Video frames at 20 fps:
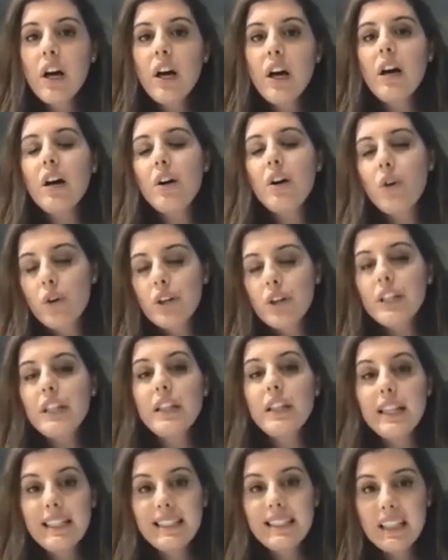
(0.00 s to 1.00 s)
corneal
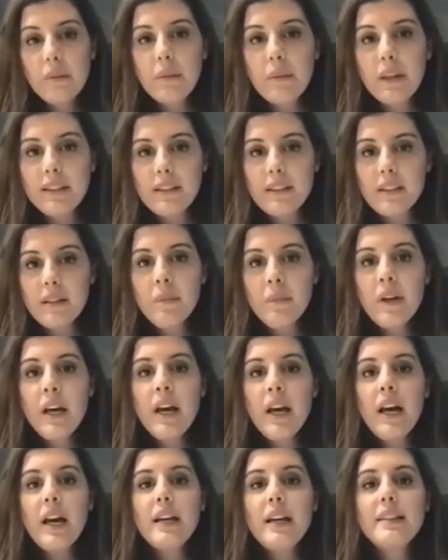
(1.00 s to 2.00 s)
astigmatism.
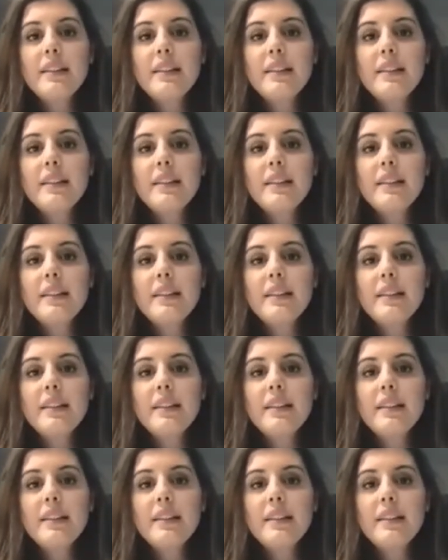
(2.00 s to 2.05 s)
It's a